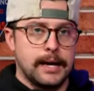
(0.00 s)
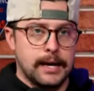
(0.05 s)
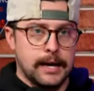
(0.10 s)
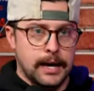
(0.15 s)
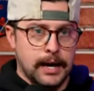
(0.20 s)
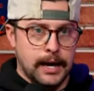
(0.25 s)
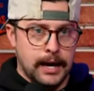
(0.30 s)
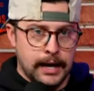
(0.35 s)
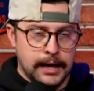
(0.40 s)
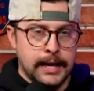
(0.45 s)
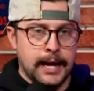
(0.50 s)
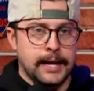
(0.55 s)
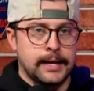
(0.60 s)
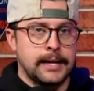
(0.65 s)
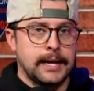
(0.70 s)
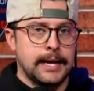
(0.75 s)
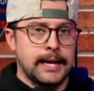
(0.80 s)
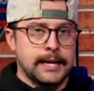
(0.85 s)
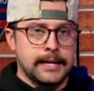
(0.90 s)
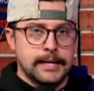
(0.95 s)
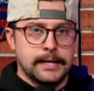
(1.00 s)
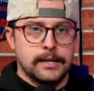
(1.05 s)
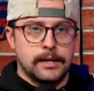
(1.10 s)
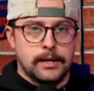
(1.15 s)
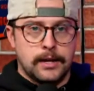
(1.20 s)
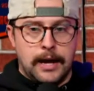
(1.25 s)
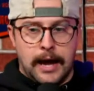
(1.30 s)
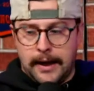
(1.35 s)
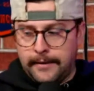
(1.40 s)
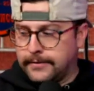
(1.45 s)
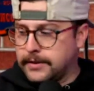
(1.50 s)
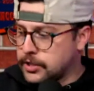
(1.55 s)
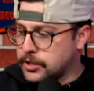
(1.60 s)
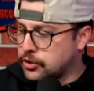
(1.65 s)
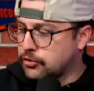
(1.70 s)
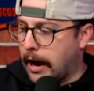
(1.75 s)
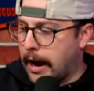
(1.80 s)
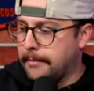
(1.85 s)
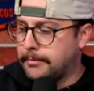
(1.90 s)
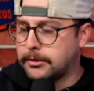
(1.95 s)
Again, I've
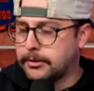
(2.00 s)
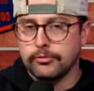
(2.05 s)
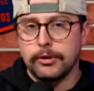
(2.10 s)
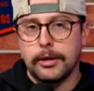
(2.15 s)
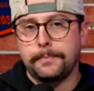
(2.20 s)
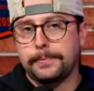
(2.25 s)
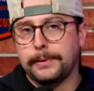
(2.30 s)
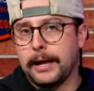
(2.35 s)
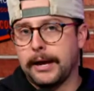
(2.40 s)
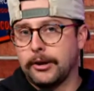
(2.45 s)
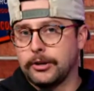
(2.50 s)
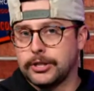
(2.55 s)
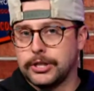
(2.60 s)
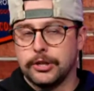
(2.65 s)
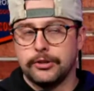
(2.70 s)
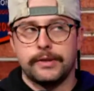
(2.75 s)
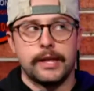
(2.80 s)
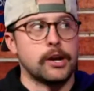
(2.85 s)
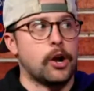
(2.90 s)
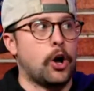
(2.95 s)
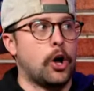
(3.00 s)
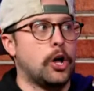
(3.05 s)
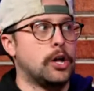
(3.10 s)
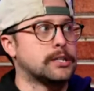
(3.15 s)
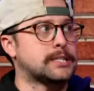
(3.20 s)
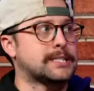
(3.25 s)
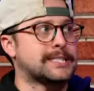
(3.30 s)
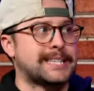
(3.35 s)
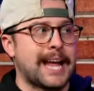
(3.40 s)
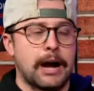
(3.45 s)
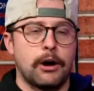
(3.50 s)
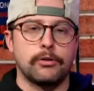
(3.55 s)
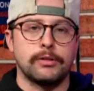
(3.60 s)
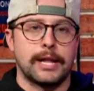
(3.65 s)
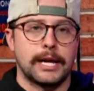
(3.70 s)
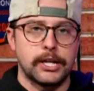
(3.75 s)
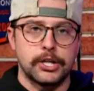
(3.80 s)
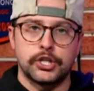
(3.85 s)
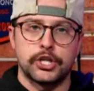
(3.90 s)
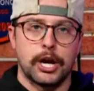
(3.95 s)
described 3 players here that all sound
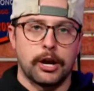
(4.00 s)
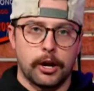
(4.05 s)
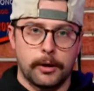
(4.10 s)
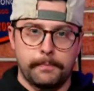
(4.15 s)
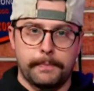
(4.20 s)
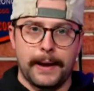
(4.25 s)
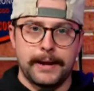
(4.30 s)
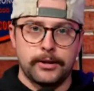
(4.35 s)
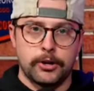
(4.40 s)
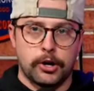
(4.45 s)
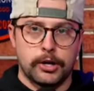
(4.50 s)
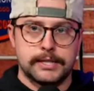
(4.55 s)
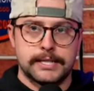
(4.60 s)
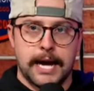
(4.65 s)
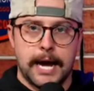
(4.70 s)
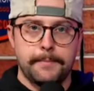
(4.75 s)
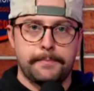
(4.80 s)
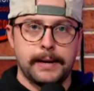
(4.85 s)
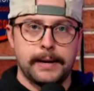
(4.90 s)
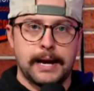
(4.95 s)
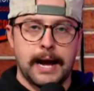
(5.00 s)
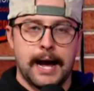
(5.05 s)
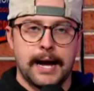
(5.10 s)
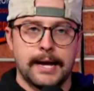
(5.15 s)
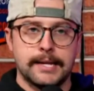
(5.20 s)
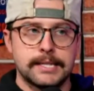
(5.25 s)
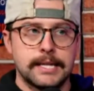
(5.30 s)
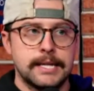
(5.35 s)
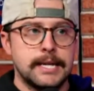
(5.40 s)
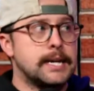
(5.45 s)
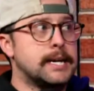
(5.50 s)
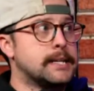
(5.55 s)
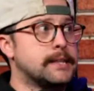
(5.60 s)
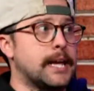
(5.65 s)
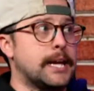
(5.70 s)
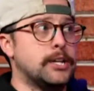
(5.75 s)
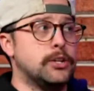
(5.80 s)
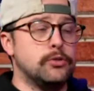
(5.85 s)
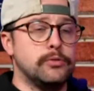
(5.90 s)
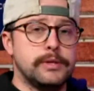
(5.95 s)
like Jared Bednar type of guys.
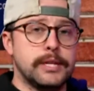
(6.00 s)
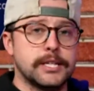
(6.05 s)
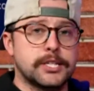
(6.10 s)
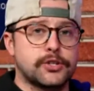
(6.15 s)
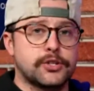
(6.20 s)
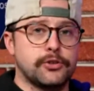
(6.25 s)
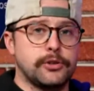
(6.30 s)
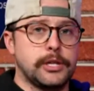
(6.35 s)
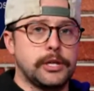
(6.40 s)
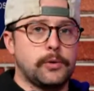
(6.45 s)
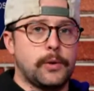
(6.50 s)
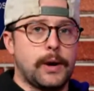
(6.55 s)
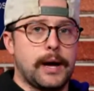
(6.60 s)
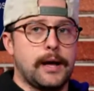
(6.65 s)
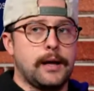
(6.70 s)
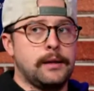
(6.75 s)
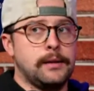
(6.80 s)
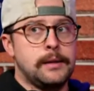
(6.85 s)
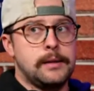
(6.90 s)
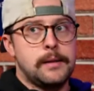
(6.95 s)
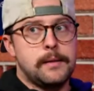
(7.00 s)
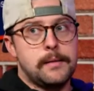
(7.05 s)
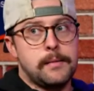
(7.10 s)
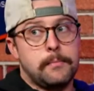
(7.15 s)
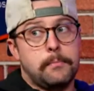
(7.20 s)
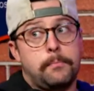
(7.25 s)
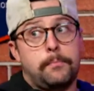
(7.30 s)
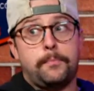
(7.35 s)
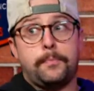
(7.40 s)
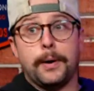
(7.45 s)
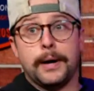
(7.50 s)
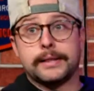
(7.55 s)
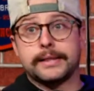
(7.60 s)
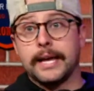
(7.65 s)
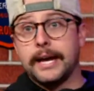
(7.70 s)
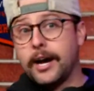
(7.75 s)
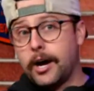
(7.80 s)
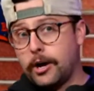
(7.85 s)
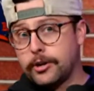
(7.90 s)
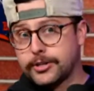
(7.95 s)
They do this really well, but they
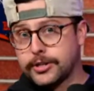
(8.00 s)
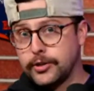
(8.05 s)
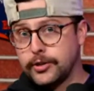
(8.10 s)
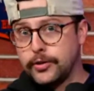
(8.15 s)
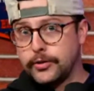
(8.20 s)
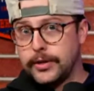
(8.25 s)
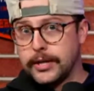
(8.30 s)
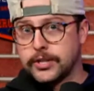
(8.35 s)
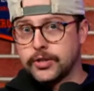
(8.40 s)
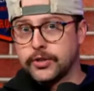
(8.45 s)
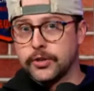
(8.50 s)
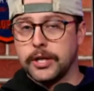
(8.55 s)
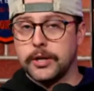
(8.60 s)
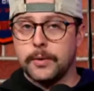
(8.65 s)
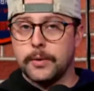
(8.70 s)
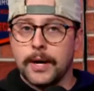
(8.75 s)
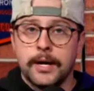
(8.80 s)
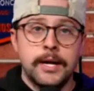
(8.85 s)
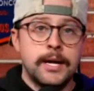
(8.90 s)
also do this really well.